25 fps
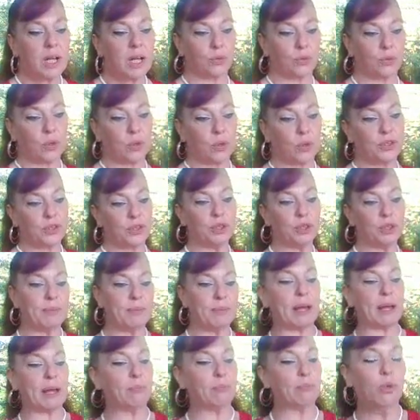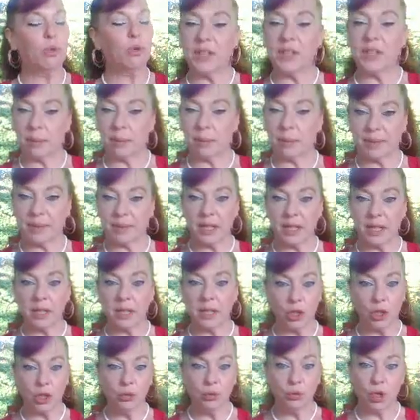Because once you make that move, Gems,
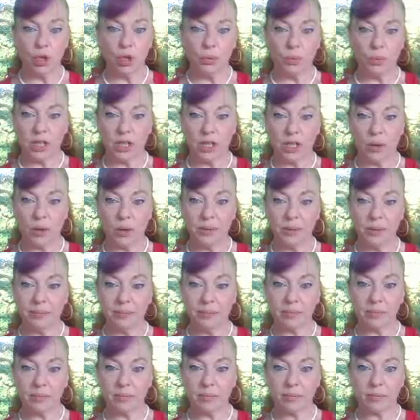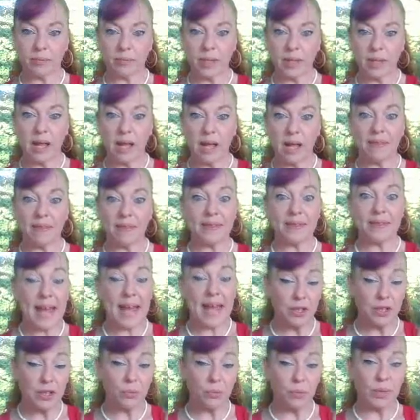you know where you're going.
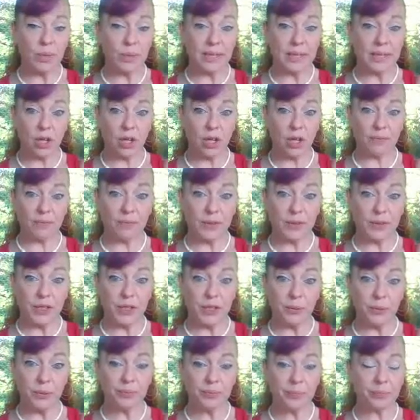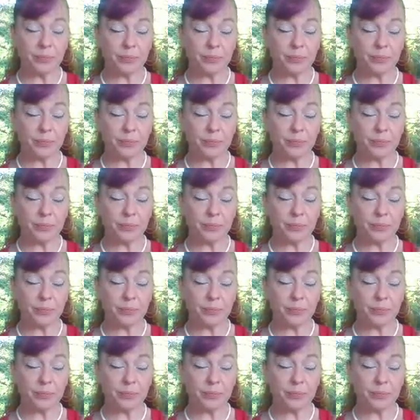That's when it gets offered to you.